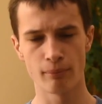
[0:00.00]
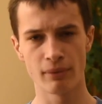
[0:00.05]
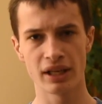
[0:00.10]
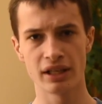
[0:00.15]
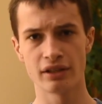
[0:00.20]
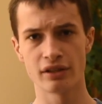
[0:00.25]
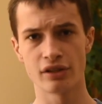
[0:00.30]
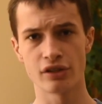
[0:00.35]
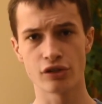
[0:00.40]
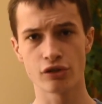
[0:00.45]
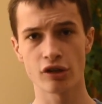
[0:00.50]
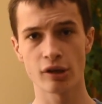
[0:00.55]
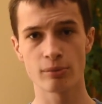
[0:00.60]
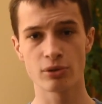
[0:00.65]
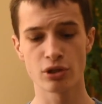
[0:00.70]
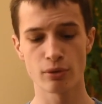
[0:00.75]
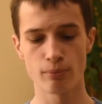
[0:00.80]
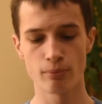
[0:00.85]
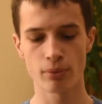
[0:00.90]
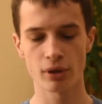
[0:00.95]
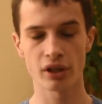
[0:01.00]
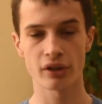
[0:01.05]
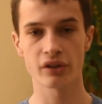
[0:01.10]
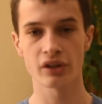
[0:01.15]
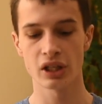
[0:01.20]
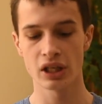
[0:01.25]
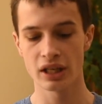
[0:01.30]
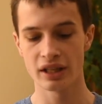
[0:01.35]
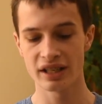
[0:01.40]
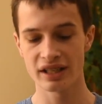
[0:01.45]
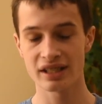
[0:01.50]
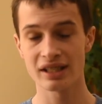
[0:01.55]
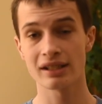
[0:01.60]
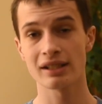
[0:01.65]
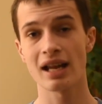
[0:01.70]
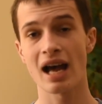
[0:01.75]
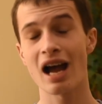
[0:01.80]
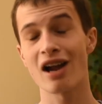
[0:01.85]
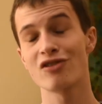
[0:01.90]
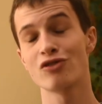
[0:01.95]
in the description, but this is
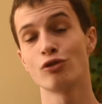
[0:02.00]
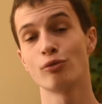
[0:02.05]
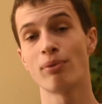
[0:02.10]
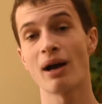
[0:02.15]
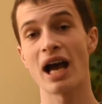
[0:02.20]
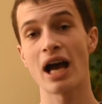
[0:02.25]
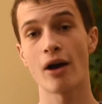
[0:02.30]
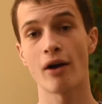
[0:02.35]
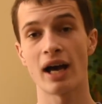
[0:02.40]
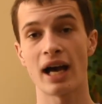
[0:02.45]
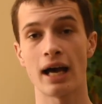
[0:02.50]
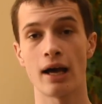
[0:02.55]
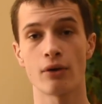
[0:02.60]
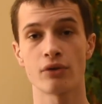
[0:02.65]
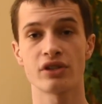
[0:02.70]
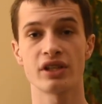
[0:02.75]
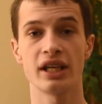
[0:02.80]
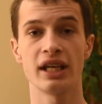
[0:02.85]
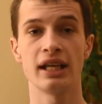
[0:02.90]
an actual powerhouse.